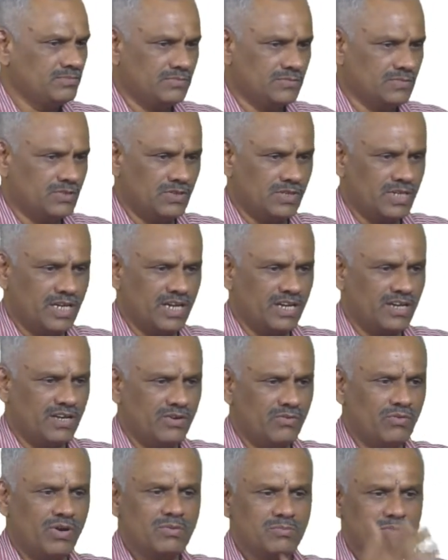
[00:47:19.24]
okay.
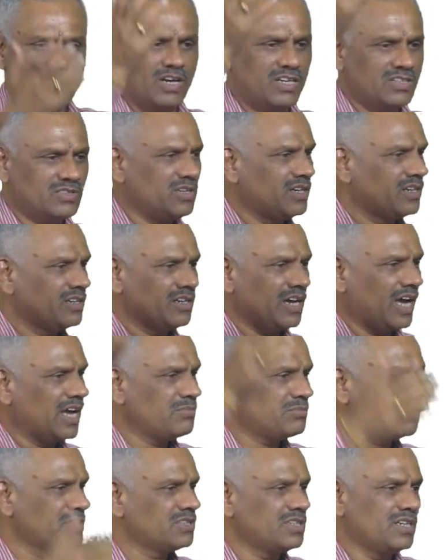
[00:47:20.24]
Why? Because we are high
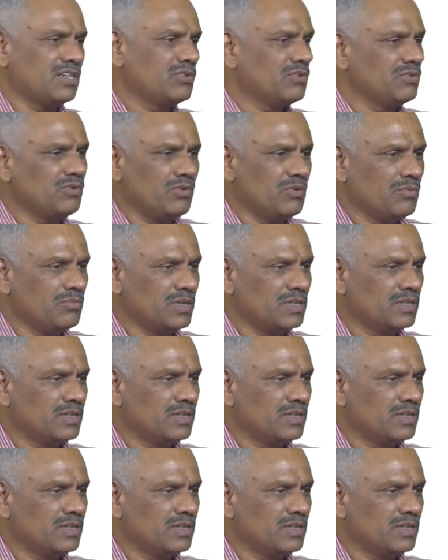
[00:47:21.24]
pressure to low.